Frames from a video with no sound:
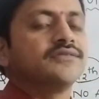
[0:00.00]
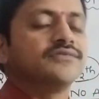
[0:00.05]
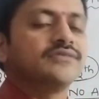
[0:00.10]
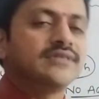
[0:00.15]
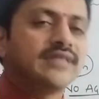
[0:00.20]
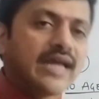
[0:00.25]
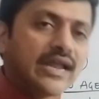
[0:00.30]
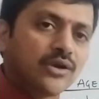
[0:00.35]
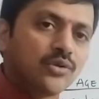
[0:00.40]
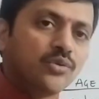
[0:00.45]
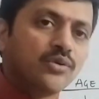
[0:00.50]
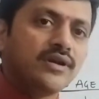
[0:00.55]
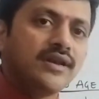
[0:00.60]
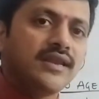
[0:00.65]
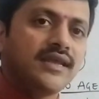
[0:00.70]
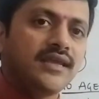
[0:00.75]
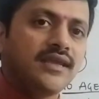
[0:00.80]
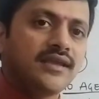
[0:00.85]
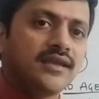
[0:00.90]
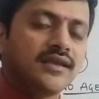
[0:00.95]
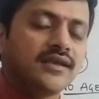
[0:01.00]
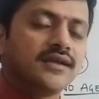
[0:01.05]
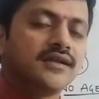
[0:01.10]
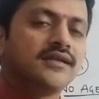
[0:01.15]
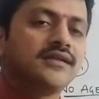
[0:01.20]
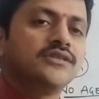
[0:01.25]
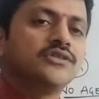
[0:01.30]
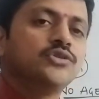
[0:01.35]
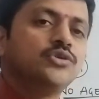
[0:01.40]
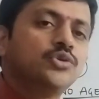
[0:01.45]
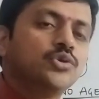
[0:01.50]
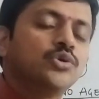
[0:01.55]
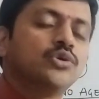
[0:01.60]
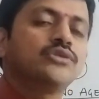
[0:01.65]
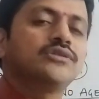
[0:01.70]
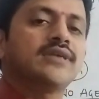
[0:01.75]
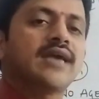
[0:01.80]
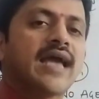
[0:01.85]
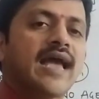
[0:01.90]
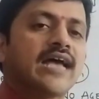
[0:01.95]
Then only
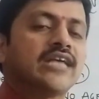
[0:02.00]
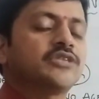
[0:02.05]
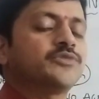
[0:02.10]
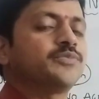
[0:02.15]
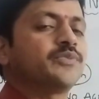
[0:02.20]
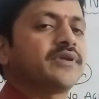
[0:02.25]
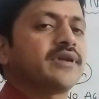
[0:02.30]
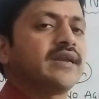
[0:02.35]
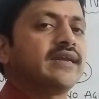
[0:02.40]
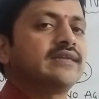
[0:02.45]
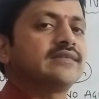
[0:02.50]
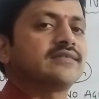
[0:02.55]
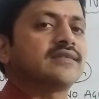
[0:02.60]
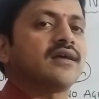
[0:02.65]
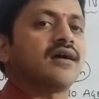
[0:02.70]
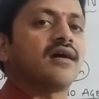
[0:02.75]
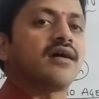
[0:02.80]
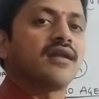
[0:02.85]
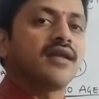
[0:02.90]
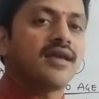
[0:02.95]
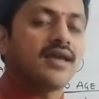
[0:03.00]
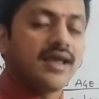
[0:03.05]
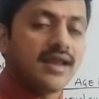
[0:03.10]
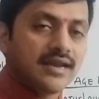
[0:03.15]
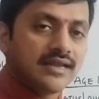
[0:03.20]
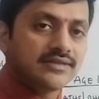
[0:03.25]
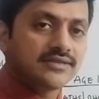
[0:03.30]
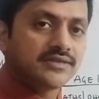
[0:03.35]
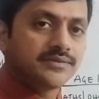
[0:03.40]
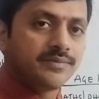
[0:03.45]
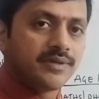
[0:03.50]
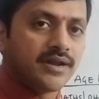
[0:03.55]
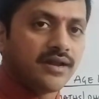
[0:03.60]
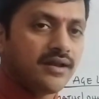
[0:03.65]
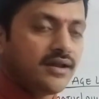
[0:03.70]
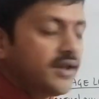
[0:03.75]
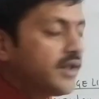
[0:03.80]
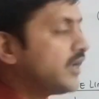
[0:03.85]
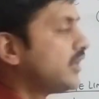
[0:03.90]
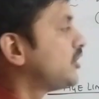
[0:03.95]
those aspirants are
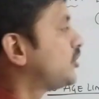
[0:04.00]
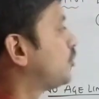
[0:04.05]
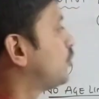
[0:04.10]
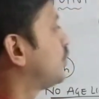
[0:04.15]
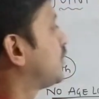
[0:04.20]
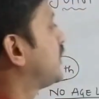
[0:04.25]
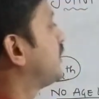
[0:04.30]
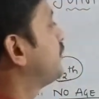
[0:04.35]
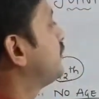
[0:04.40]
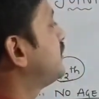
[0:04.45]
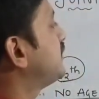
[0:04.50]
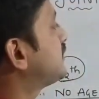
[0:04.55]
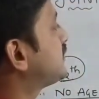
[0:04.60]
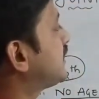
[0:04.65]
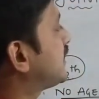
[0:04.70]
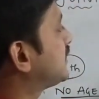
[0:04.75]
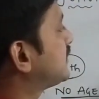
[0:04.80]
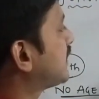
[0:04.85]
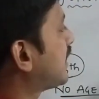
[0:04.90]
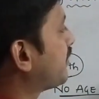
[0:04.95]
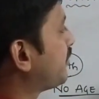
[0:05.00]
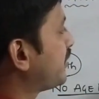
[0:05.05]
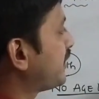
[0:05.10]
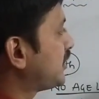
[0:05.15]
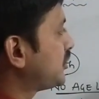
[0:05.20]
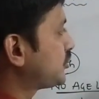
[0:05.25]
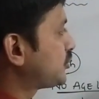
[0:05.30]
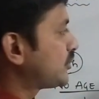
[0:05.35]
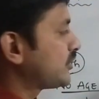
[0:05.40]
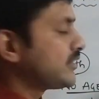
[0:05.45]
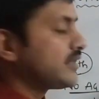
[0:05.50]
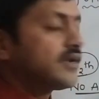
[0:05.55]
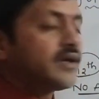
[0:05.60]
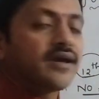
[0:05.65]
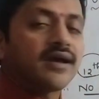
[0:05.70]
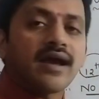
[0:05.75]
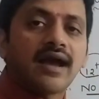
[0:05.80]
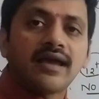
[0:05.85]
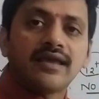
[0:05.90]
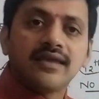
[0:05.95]
eligible to give this examination,
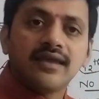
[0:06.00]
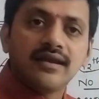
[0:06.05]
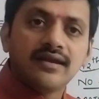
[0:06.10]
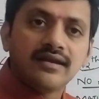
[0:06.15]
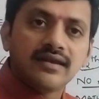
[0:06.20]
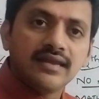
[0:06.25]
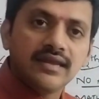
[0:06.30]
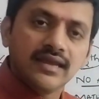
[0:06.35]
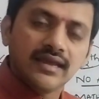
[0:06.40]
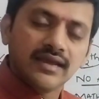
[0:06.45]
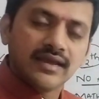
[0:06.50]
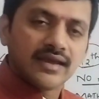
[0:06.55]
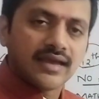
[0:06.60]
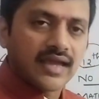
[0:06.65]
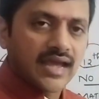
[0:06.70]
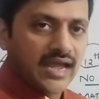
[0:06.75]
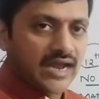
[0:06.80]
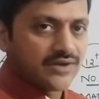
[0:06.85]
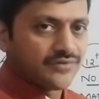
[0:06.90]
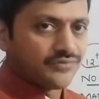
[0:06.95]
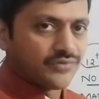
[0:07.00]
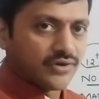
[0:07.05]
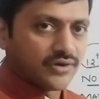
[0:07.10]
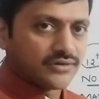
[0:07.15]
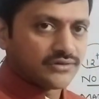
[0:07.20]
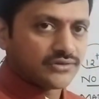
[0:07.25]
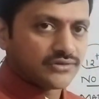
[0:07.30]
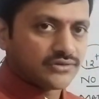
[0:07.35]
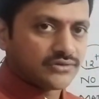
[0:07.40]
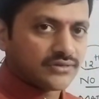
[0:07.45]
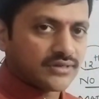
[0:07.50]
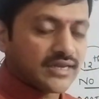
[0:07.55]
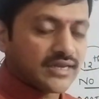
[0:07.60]
IIT Advanced.